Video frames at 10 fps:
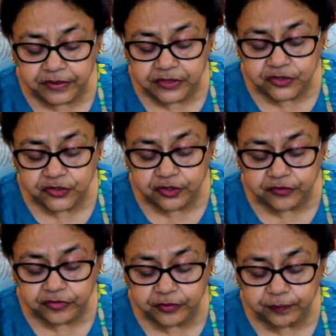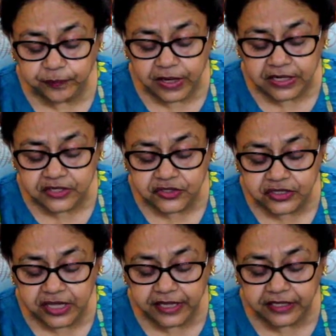means of a
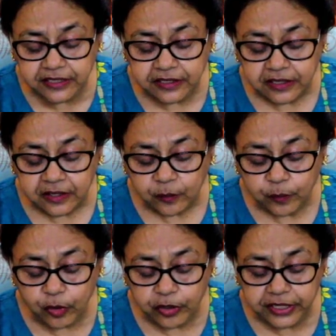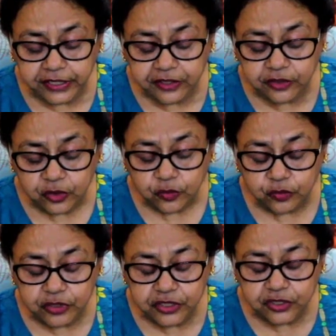purse-like pocket
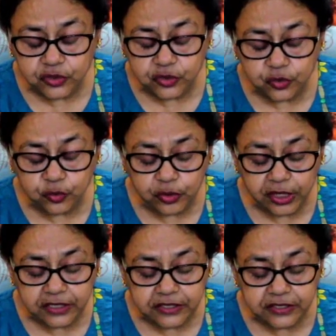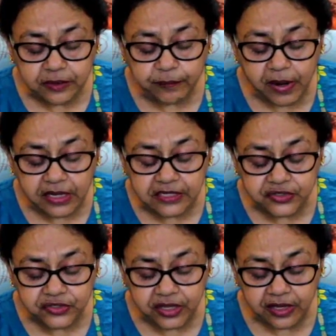which is known as the
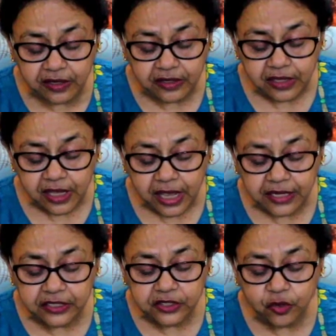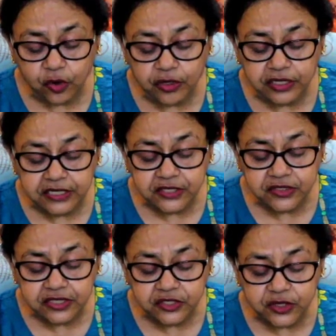bursa, and it contains
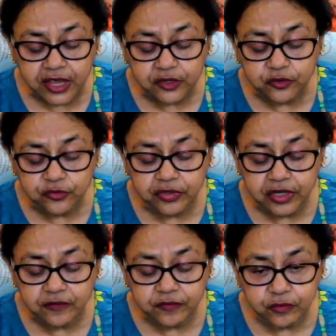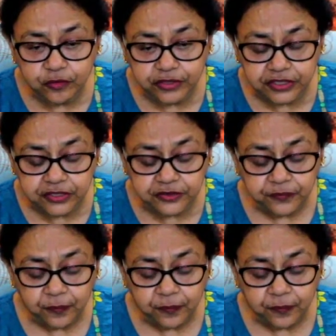the synovial fluid.